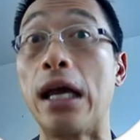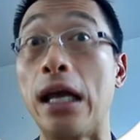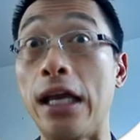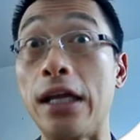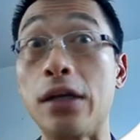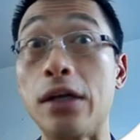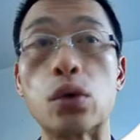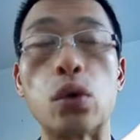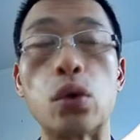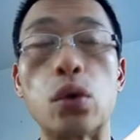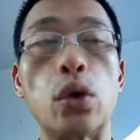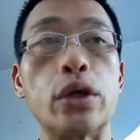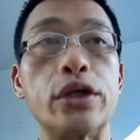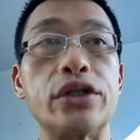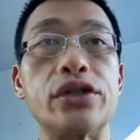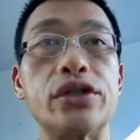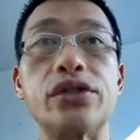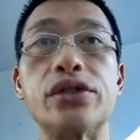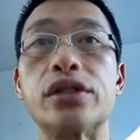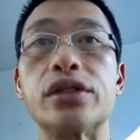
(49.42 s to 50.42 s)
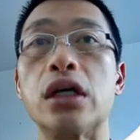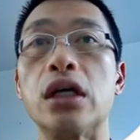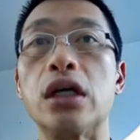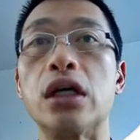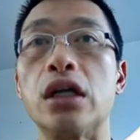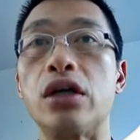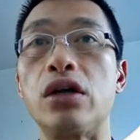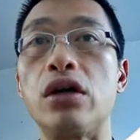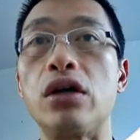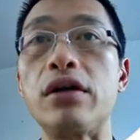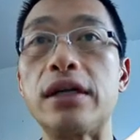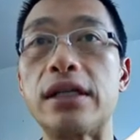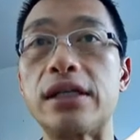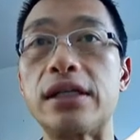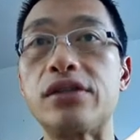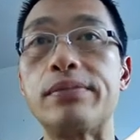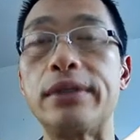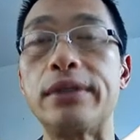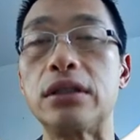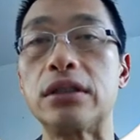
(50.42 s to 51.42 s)
headquarters. Not
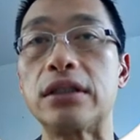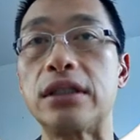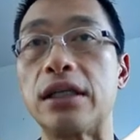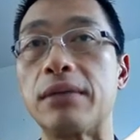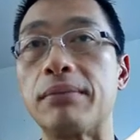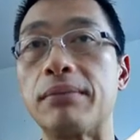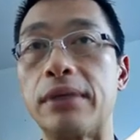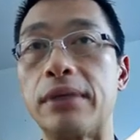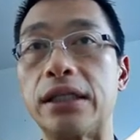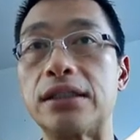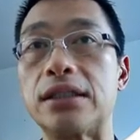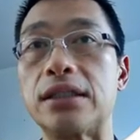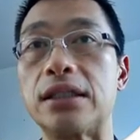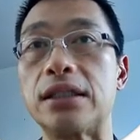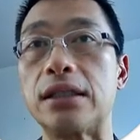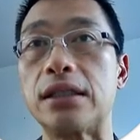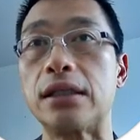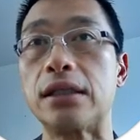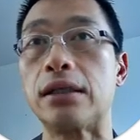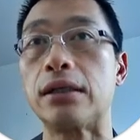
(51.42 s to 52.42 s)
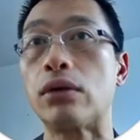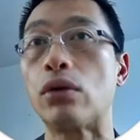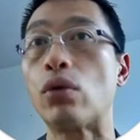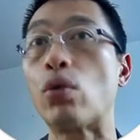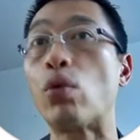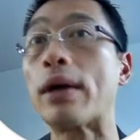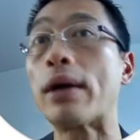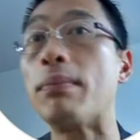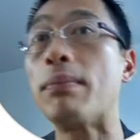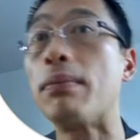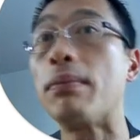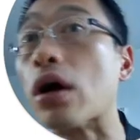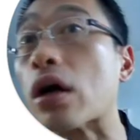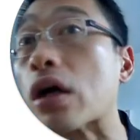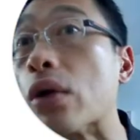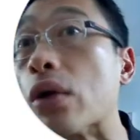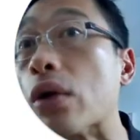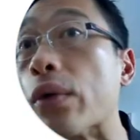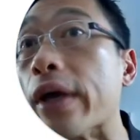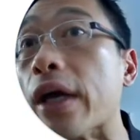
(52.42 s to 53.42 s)
this building, but one
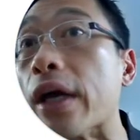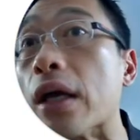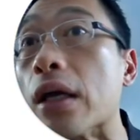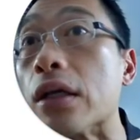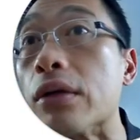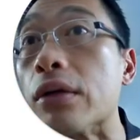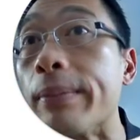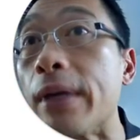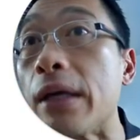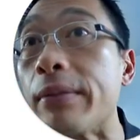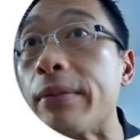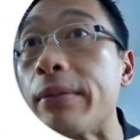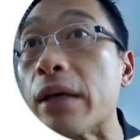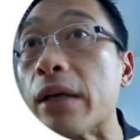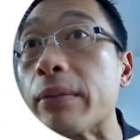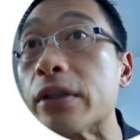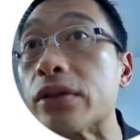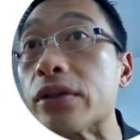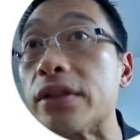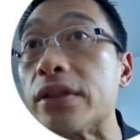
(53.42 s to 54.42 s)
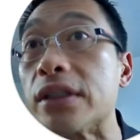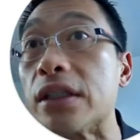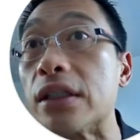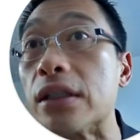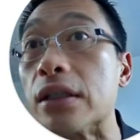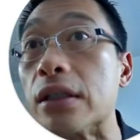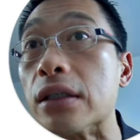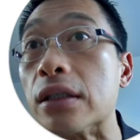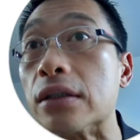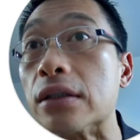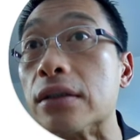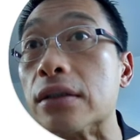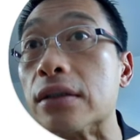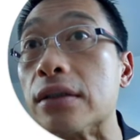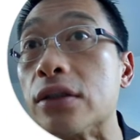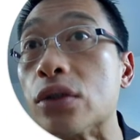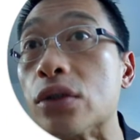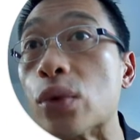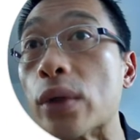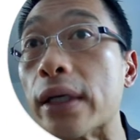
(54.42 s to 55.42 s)
block away. You may be able to see it. It's
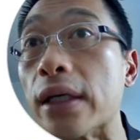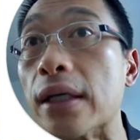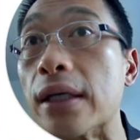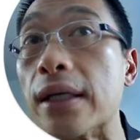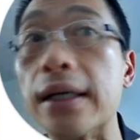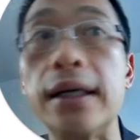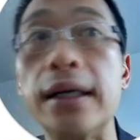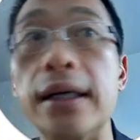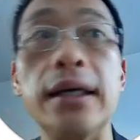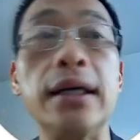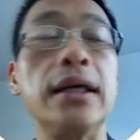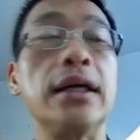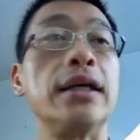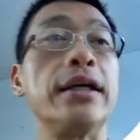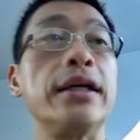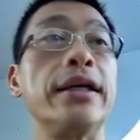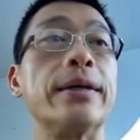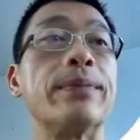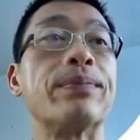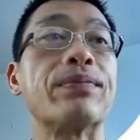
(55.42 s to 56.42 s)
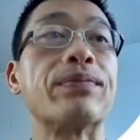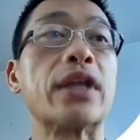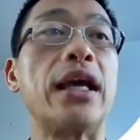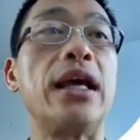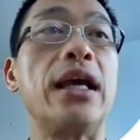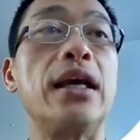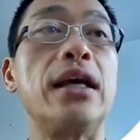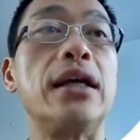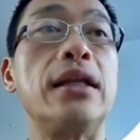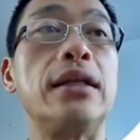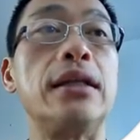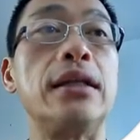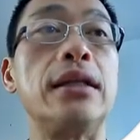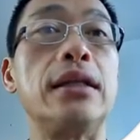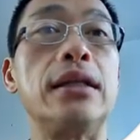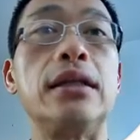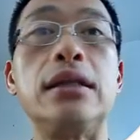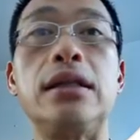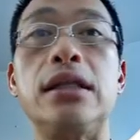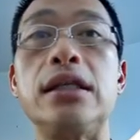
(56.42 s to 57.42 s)
this one. Yeah, and
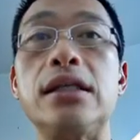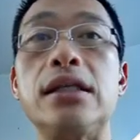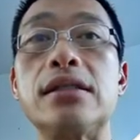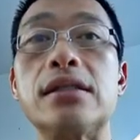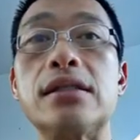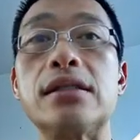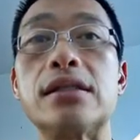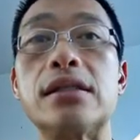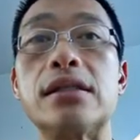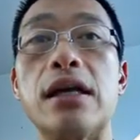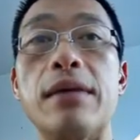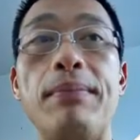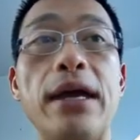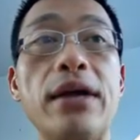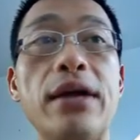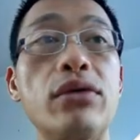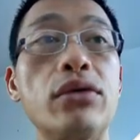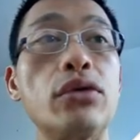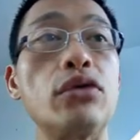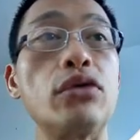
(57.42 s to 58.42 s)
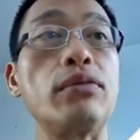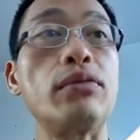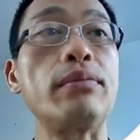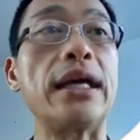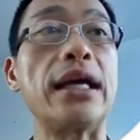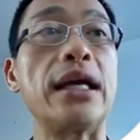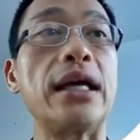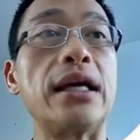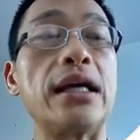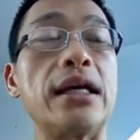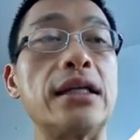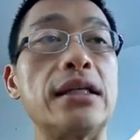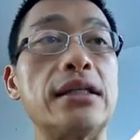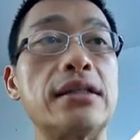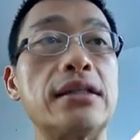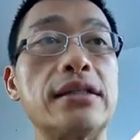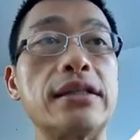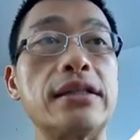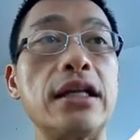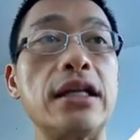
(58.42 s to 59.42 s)
this is the bedroom and
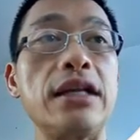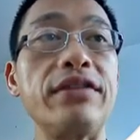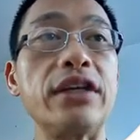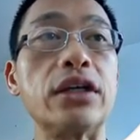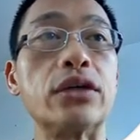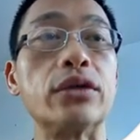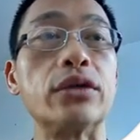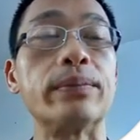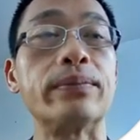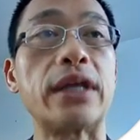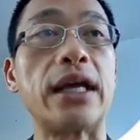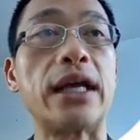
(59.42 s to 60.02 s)
this is the living room,